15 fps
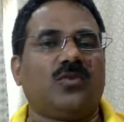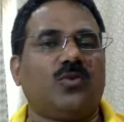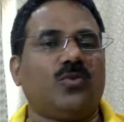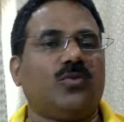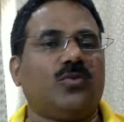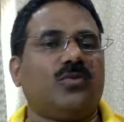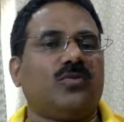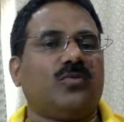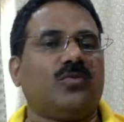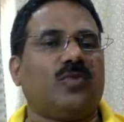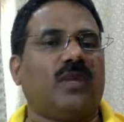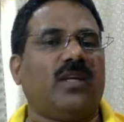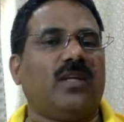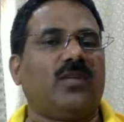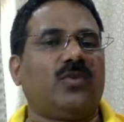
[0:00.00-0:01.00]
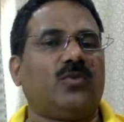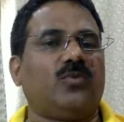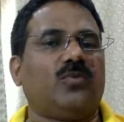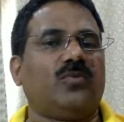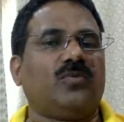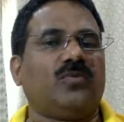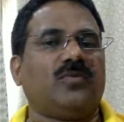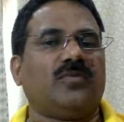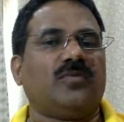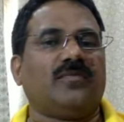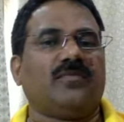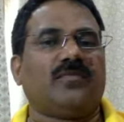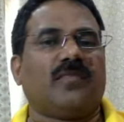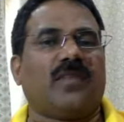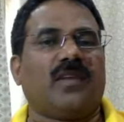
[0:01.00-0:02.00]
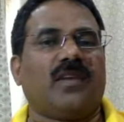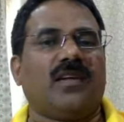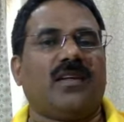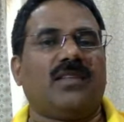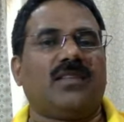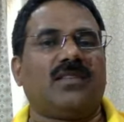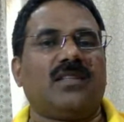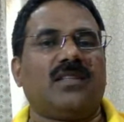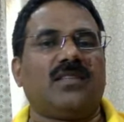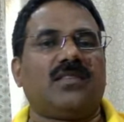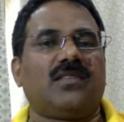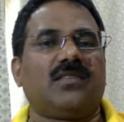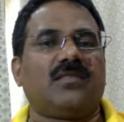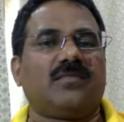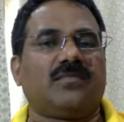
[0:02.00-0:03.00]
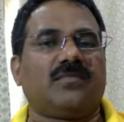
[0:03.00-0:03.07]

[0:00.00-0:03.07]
2, 1 and 2, it says